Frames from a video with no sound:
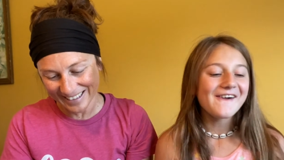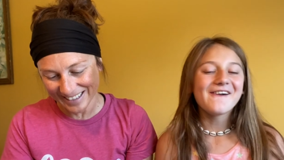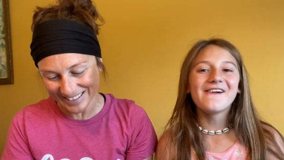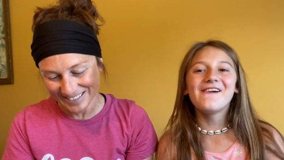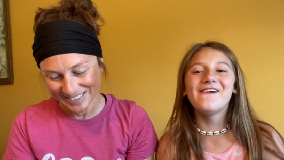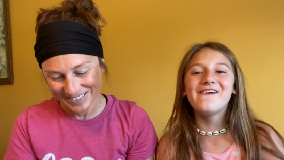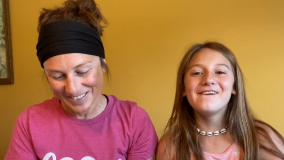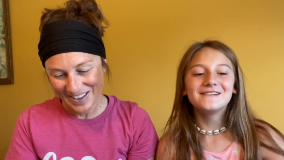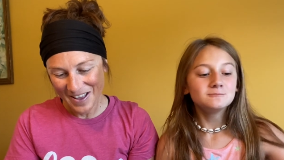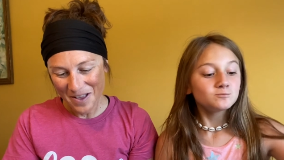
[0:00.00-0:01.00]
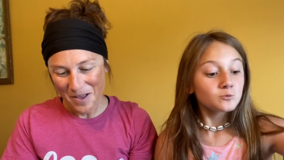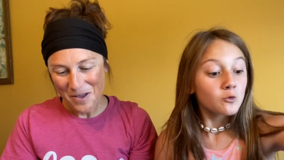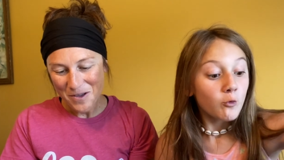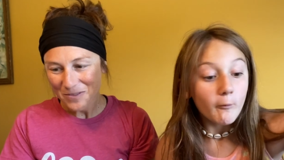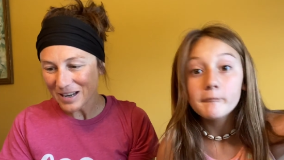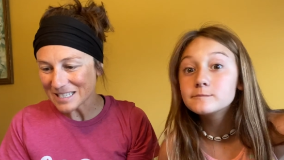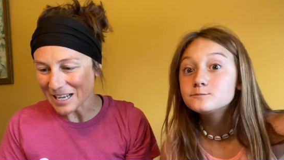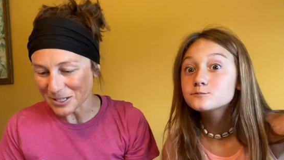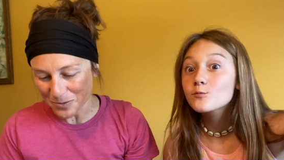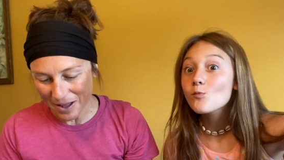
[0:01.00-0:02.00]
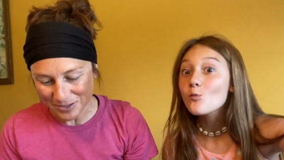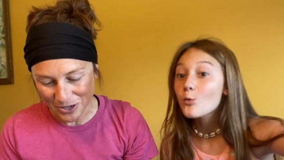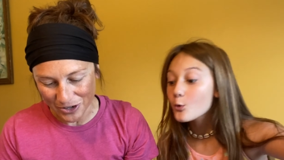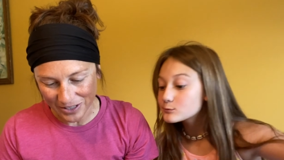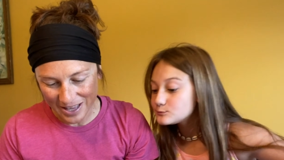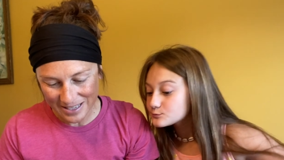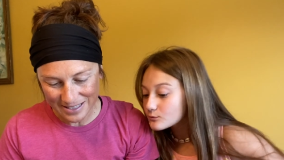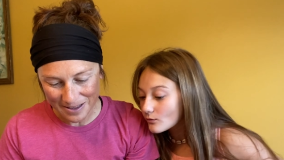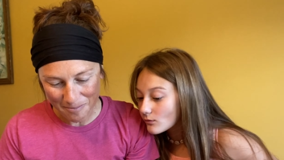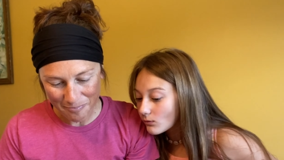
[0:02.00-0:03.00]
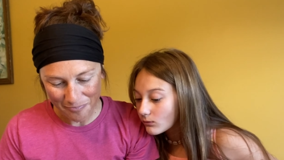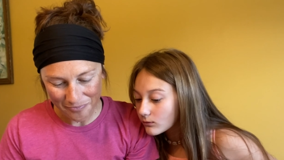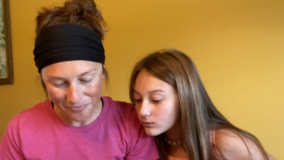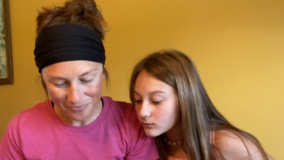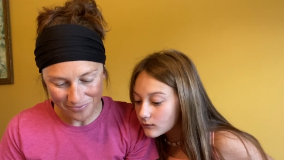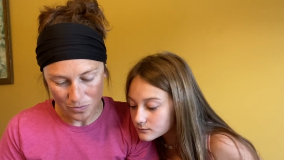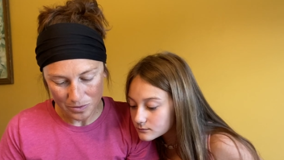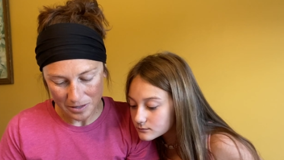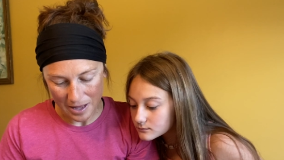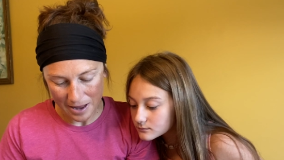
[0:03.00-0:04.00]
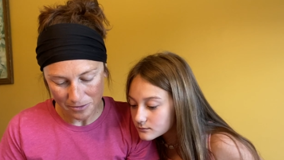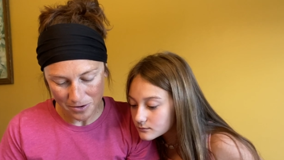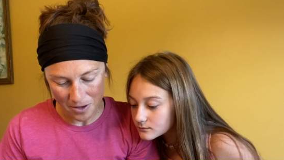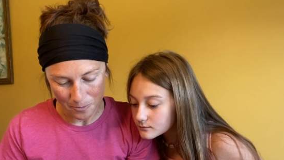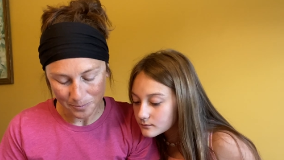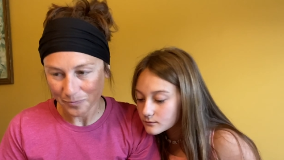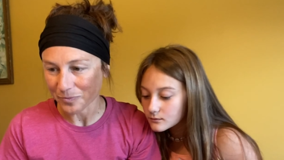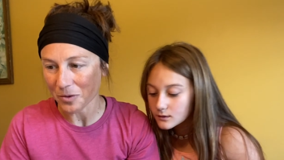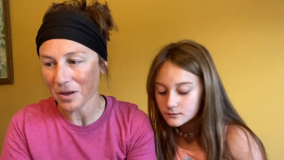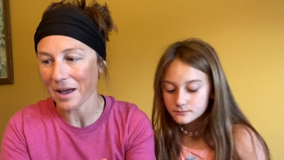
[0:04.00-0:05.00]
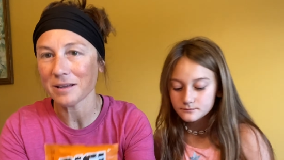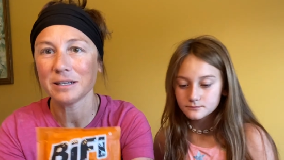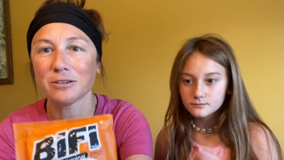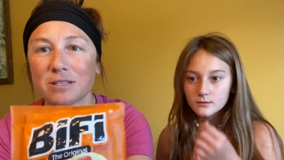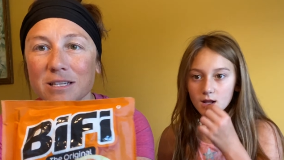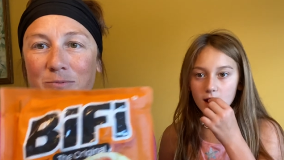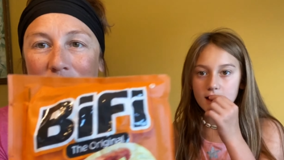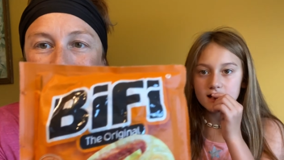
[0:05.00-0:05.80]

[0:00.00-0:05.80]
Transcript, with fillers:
Speaker 1: to die. Wait a second, do we have to cook this? I don't know. Okay, here's this one.